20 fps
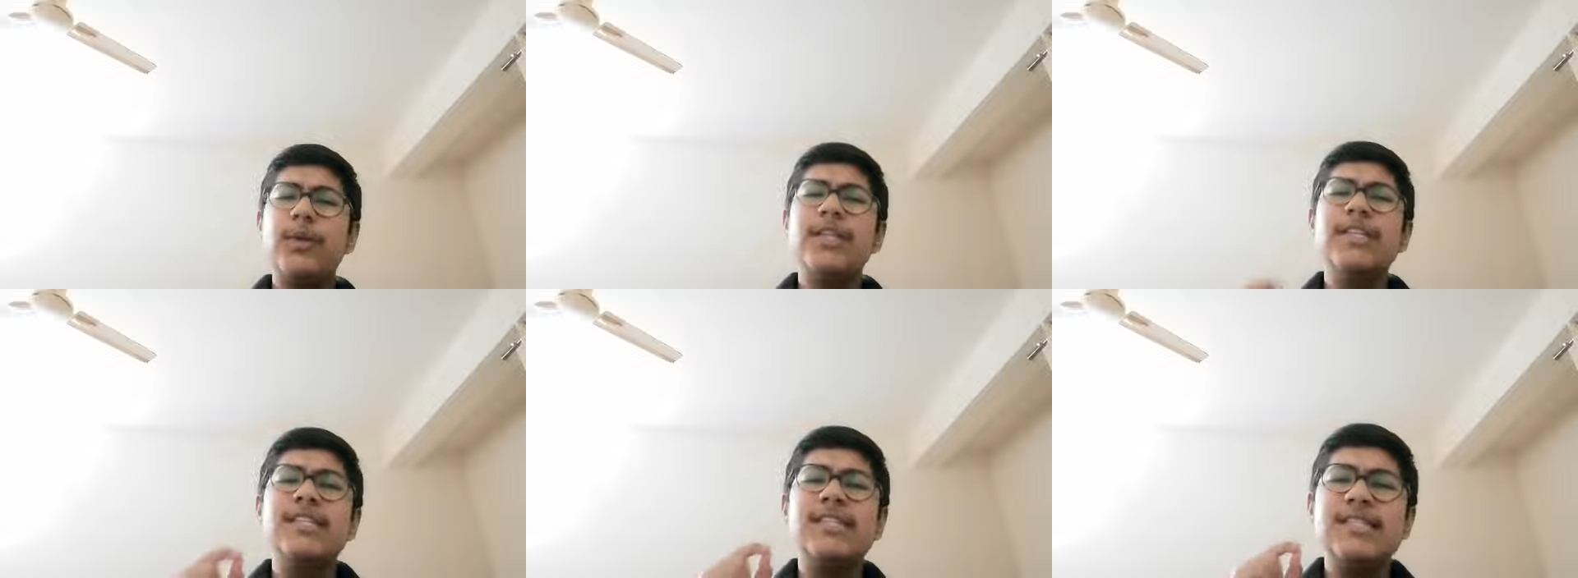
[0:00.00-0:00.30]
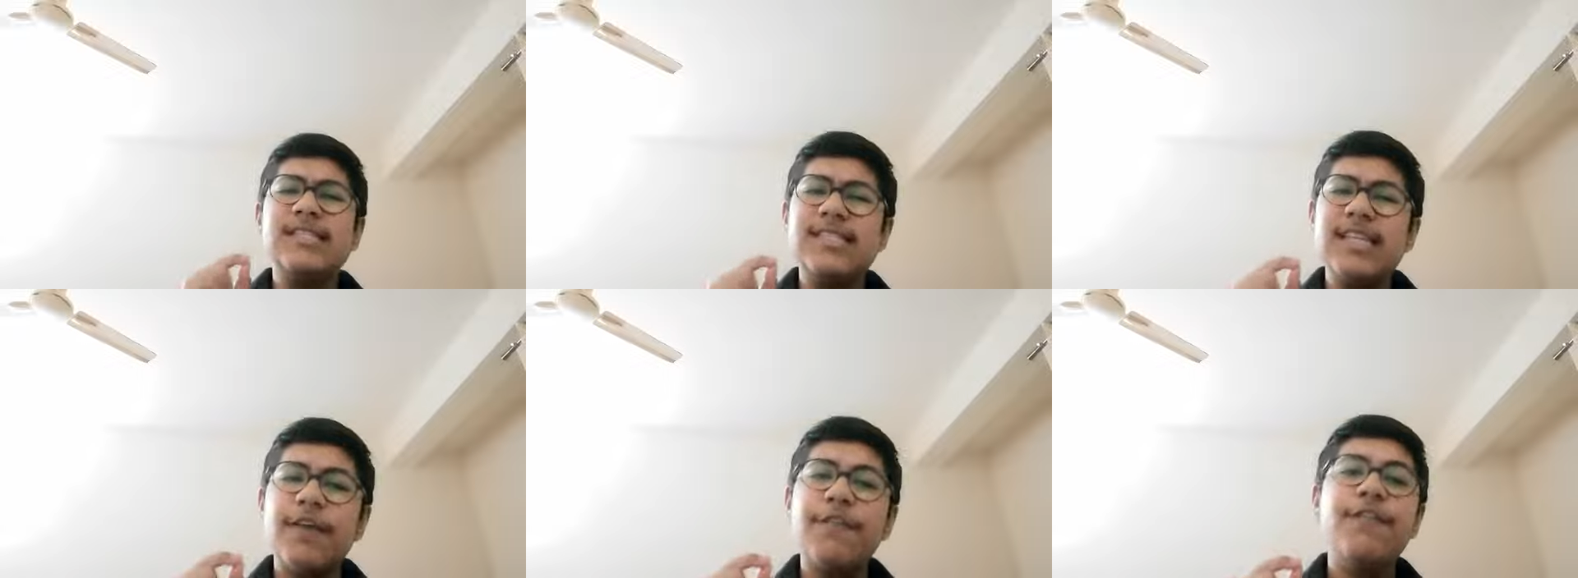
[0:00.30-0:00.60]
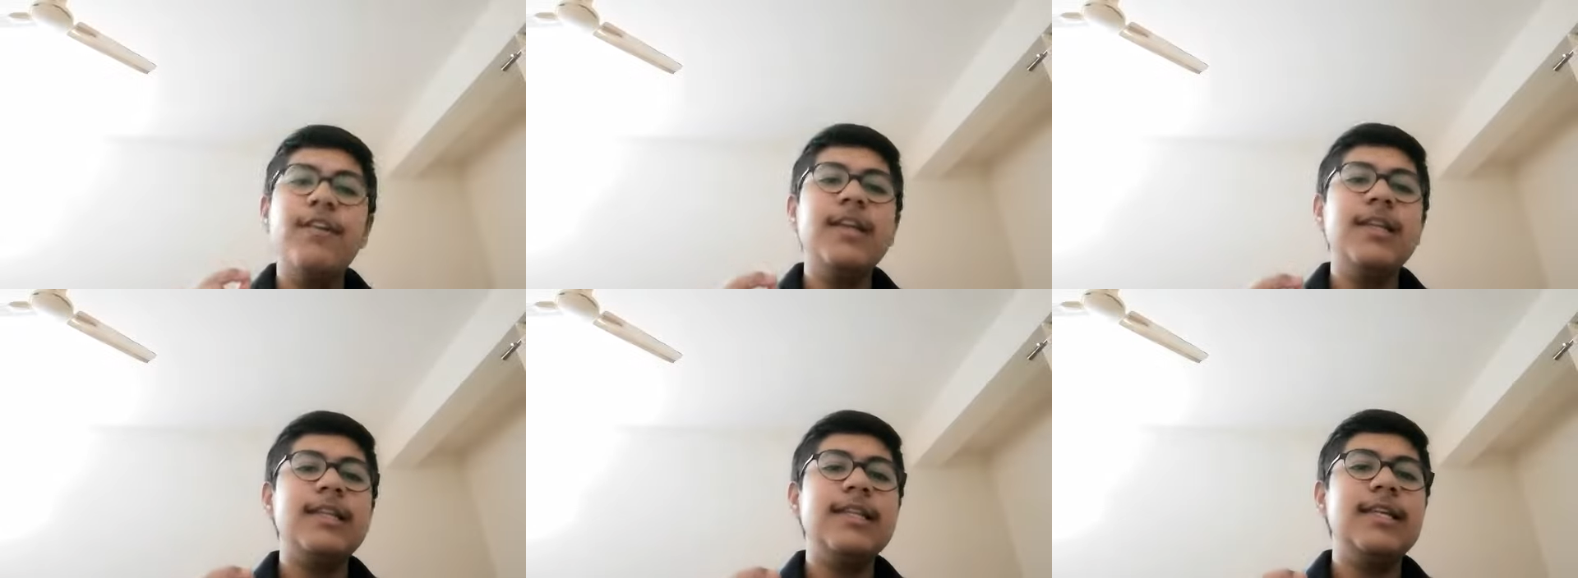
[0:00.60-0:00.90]
can
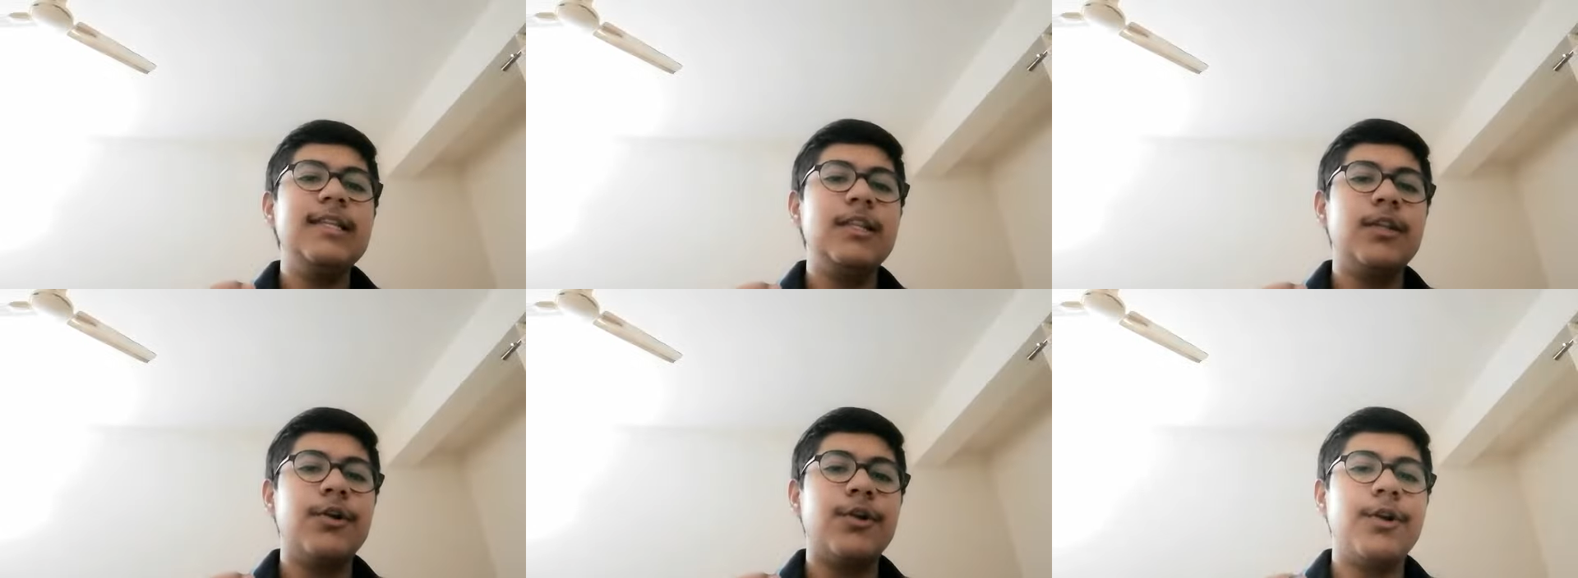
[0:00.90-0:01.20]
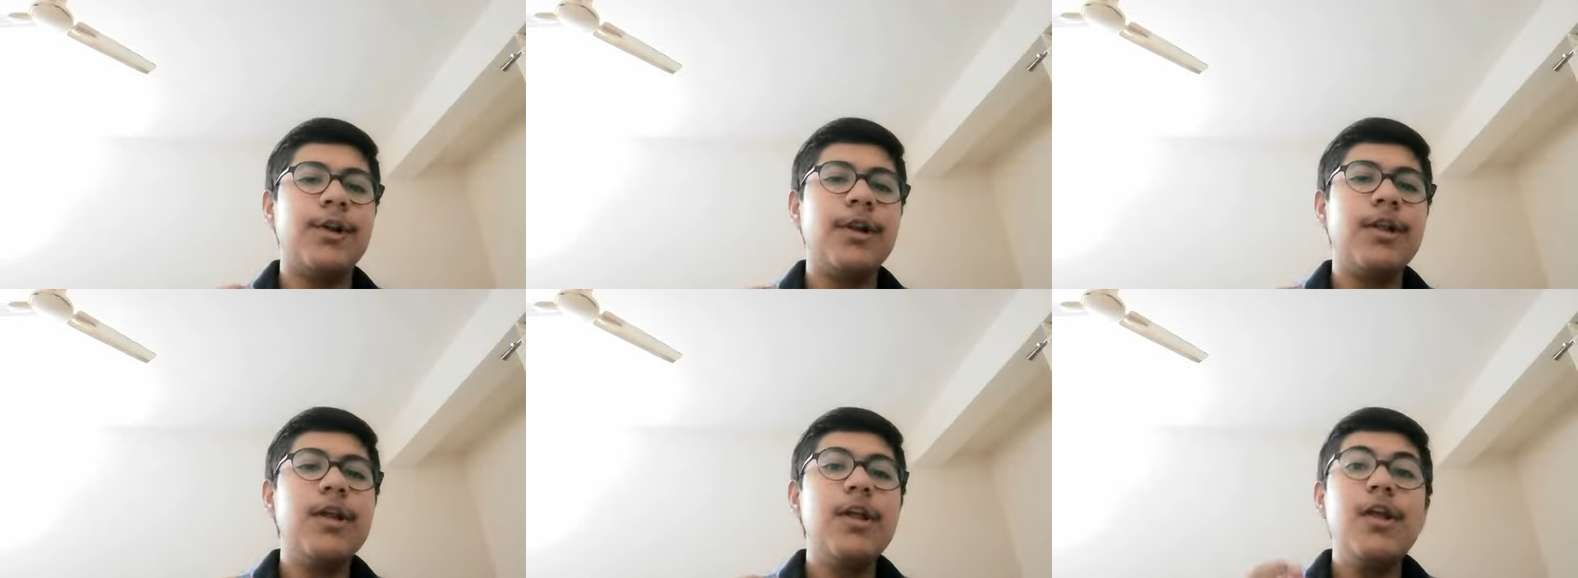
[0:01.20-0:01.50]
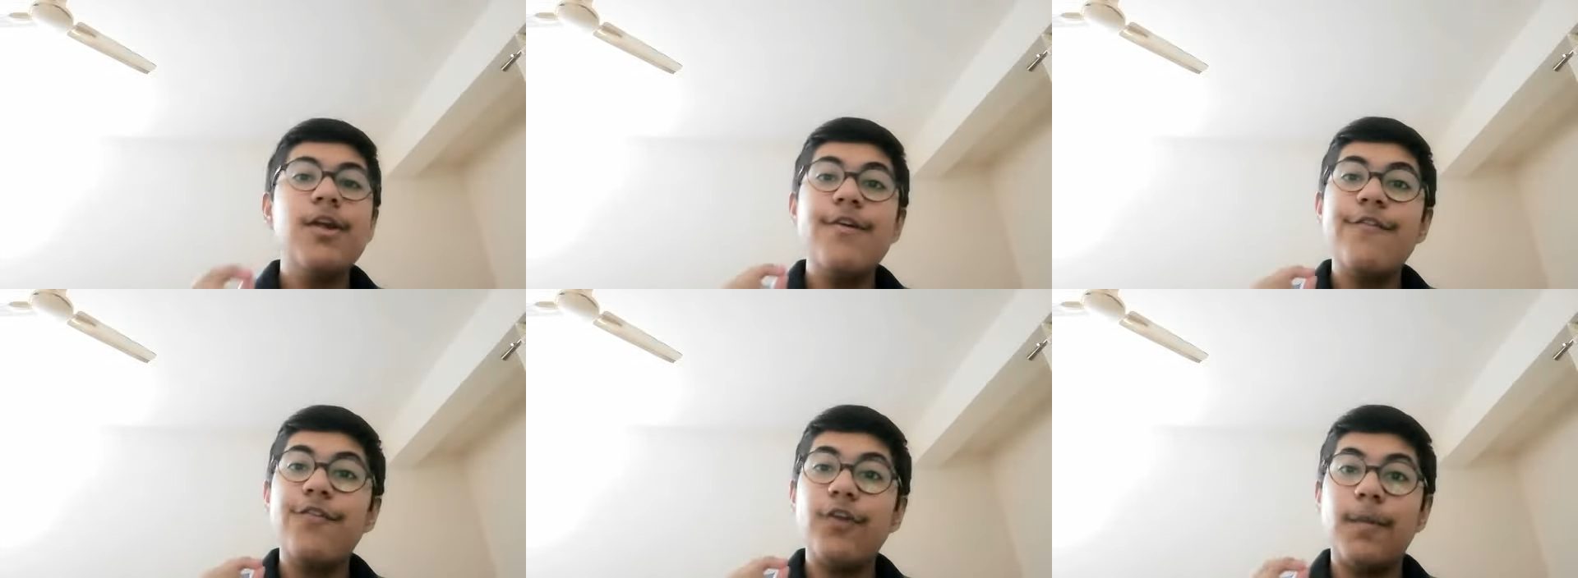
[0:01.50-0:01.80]
definitely learn
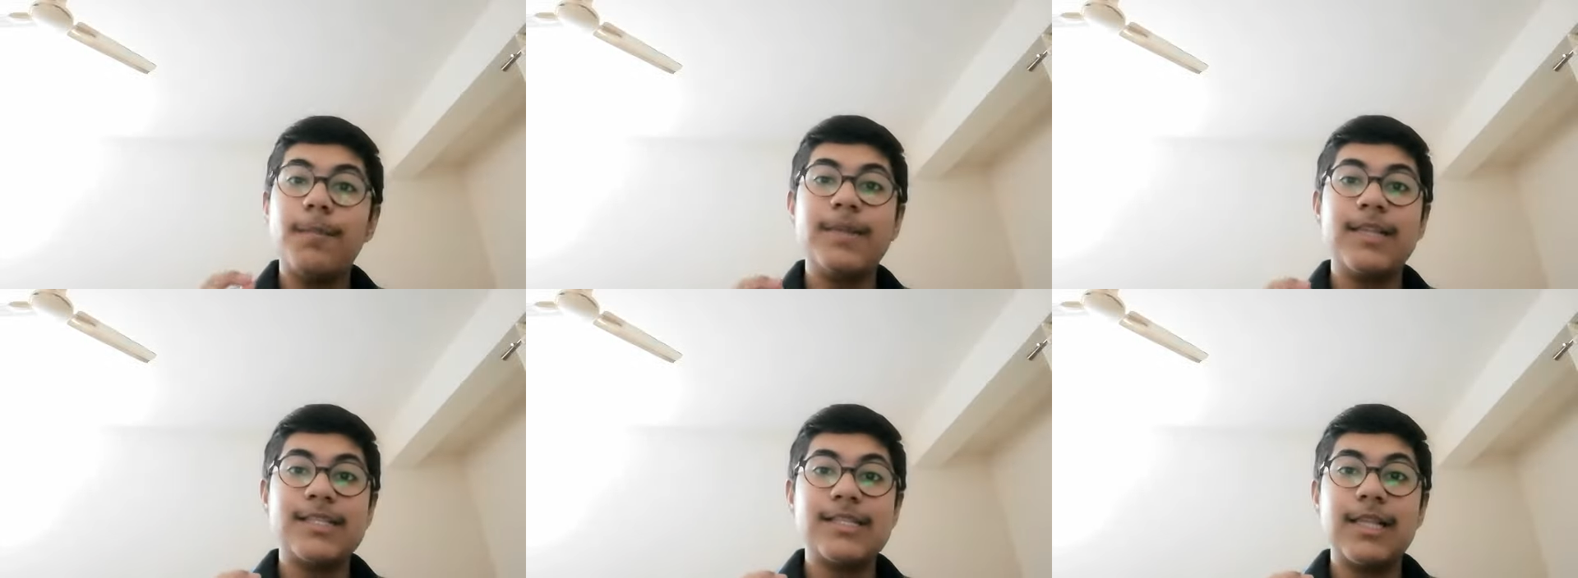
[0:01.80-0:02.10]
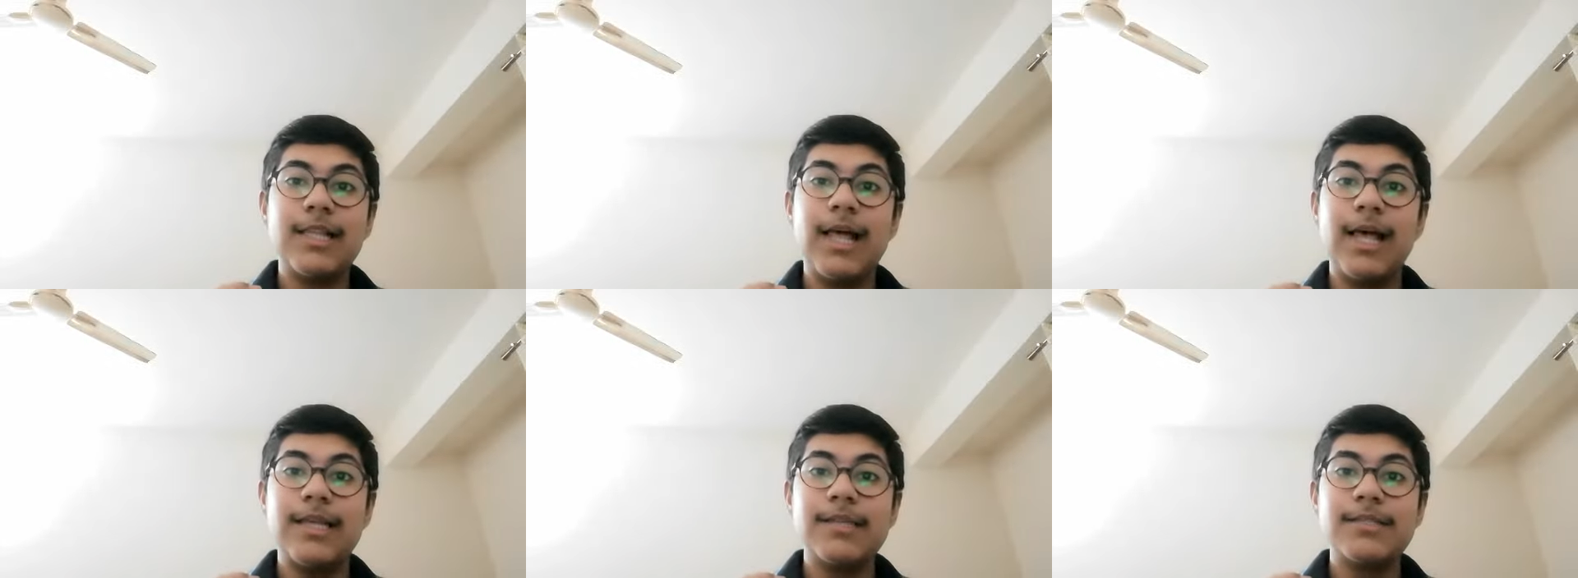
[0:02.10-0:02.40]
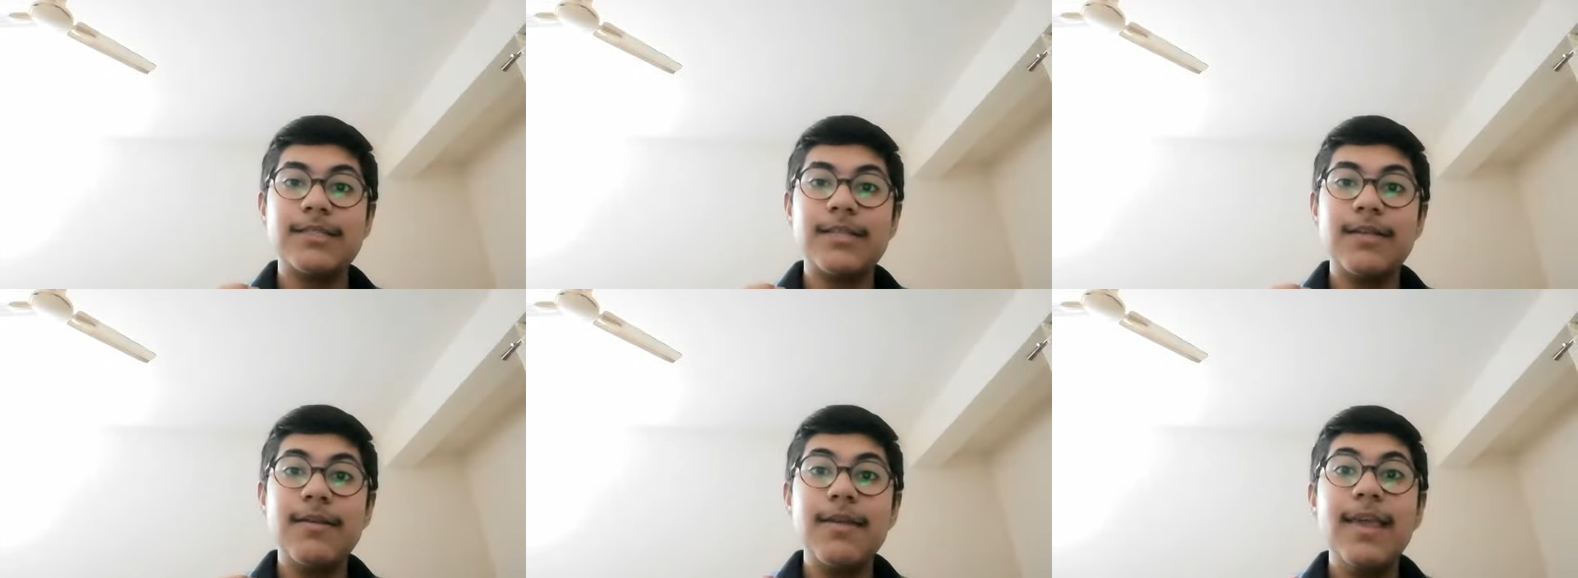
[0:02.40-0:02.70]
from this
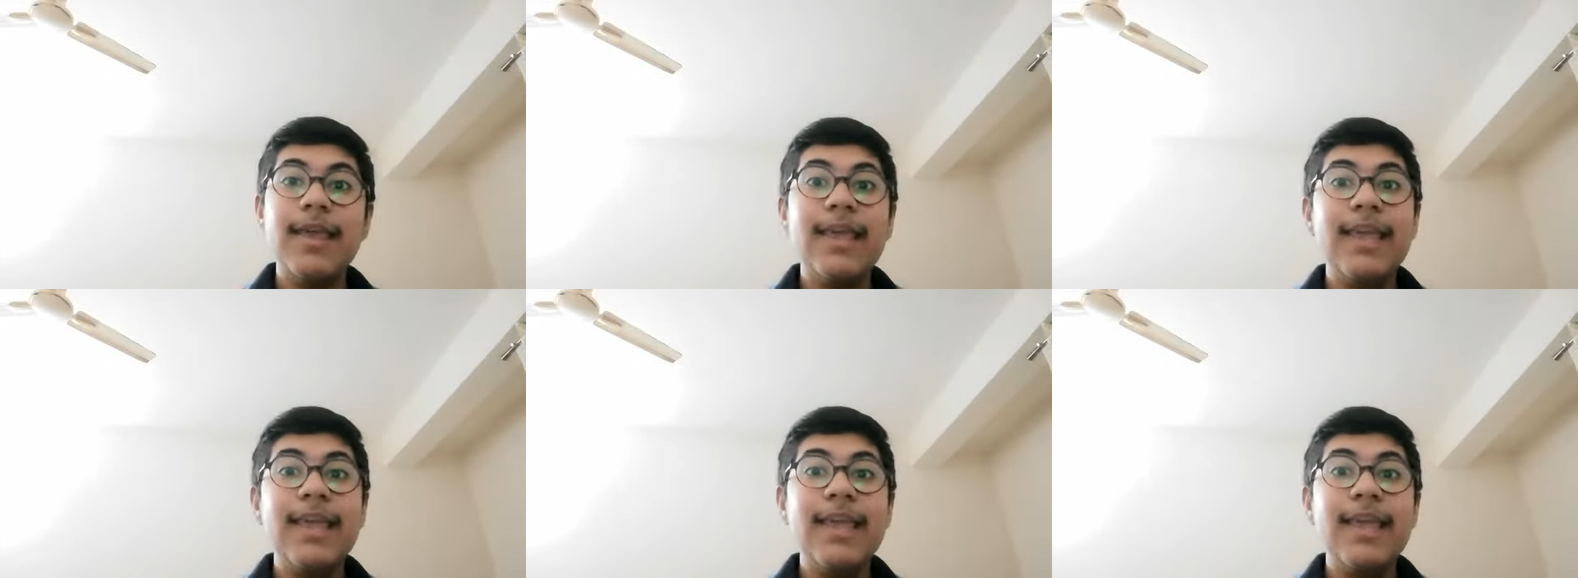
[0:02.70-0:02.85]
class.